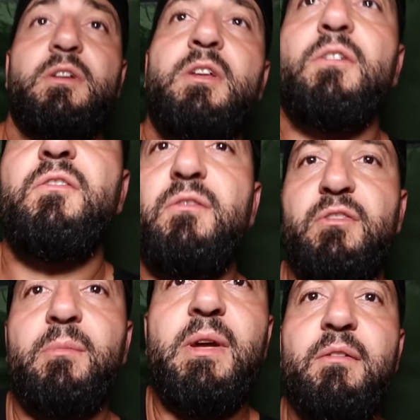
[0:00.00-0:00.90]
uh, you know
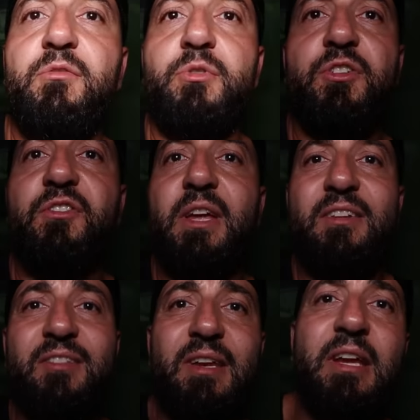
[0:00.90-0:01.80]
sometimes we're just like
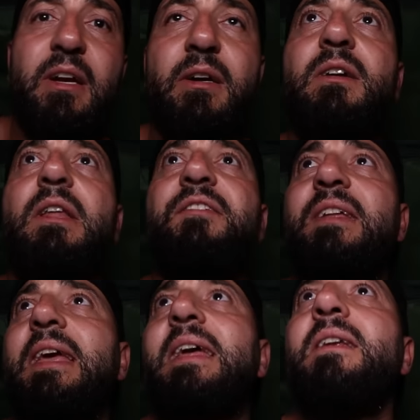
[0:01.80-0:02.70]
sitting here
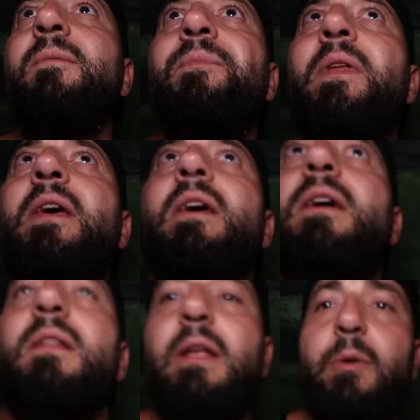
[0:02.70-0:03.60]
listening in
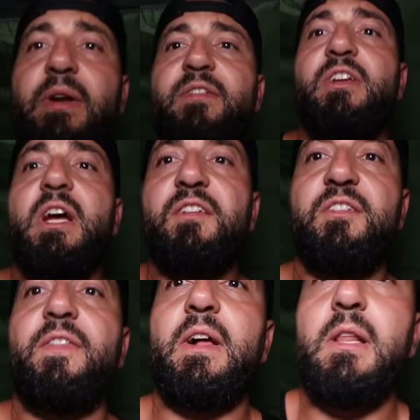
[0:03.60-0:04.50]
like whenever you guys
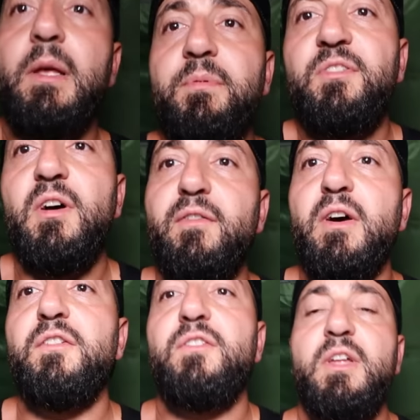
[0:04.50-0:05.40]
see the clips of
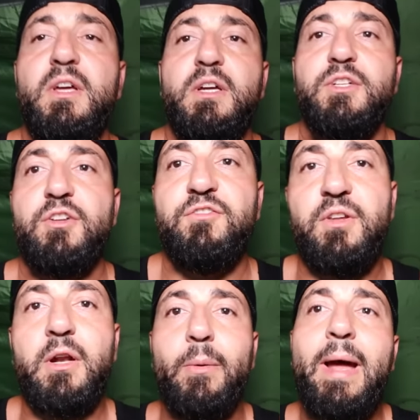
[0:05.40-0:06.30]
us just
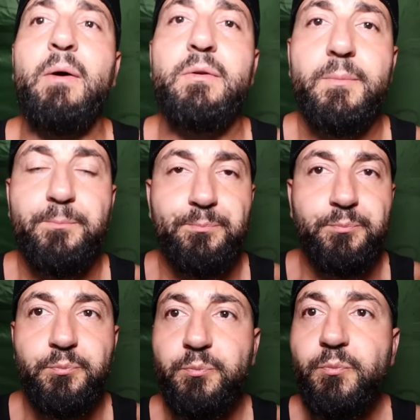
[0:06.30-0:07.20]
sitting around
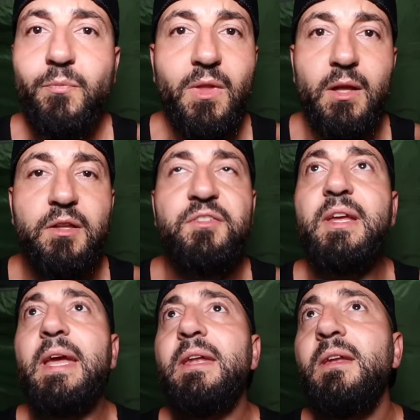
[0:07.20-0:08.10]

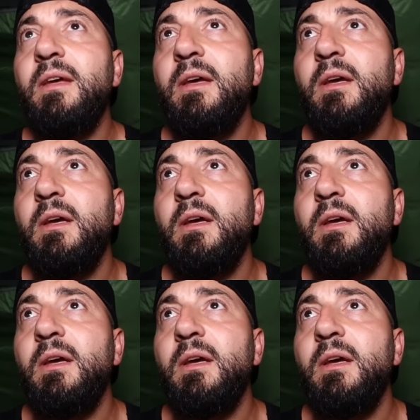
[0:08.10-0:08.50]
listening in